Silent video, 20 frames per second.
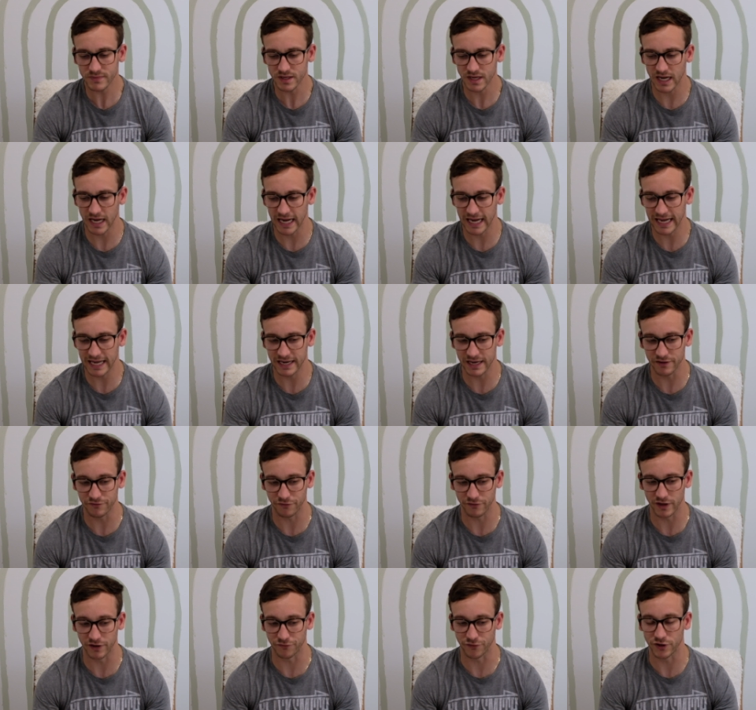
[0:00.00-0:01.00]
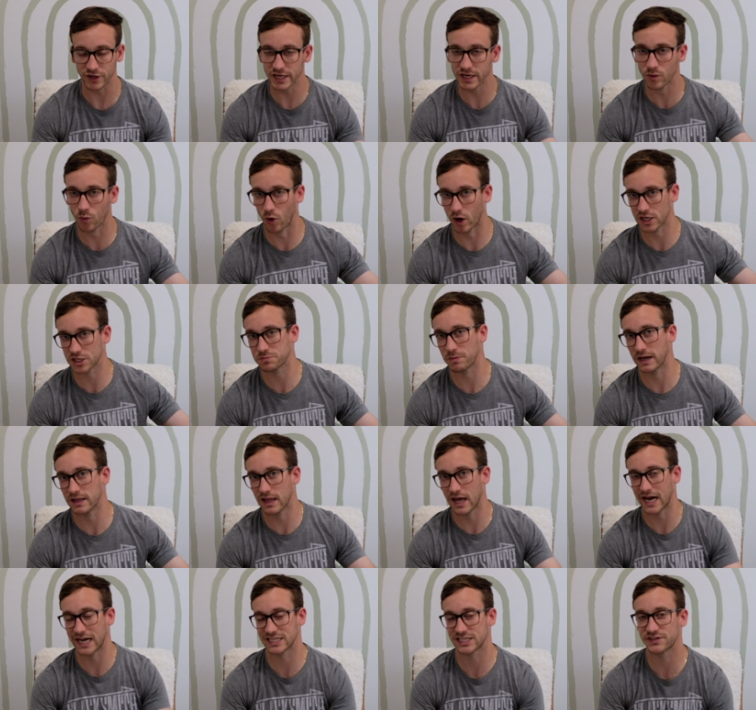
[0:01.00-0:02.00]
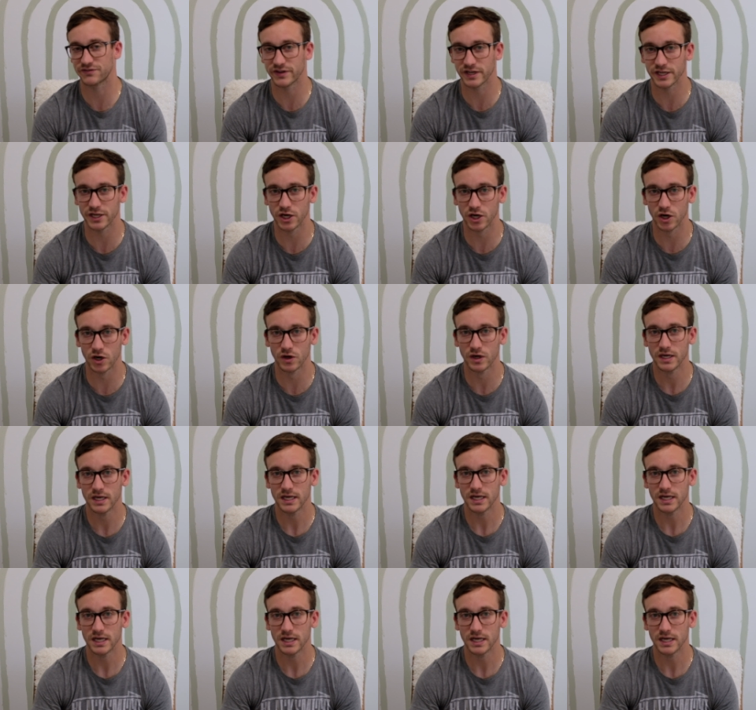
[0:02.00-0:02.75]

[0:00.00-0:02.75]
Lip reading: And if you didn't watch my last video,